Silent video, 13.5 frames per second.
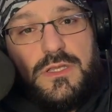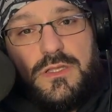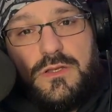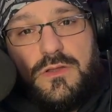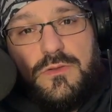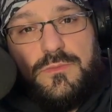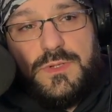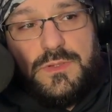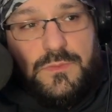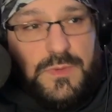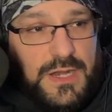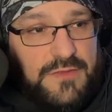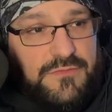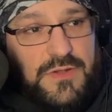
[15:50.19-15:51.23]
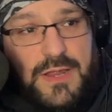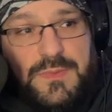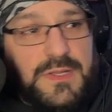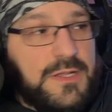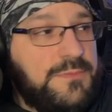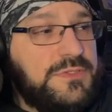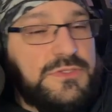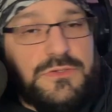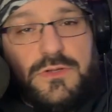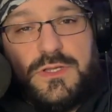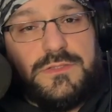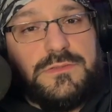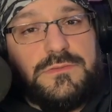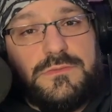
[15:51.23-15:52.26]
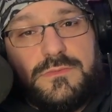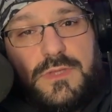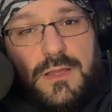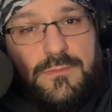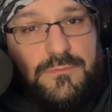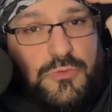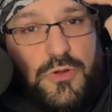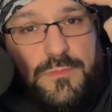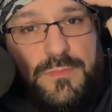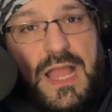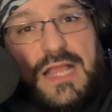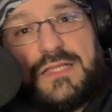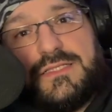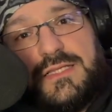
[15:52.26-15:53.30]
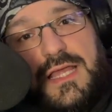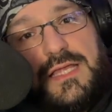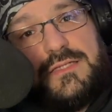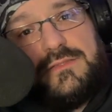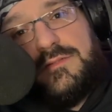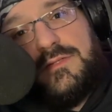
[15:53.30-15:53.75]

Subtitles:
you know, but whenever I pick up a toy, I'm brought back to